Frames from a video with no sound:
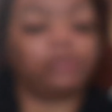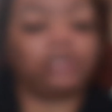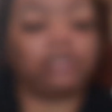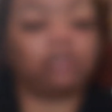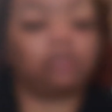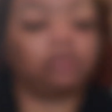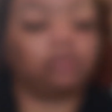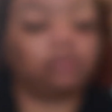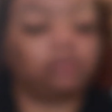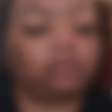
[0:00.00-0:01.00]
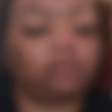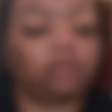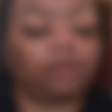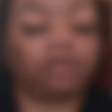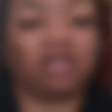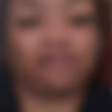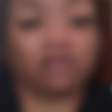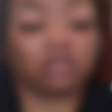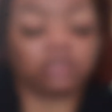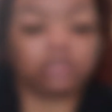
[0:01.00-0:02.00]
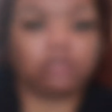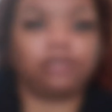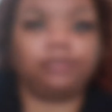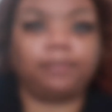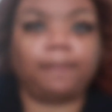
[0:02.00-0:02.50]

Blend Undercover Concealer.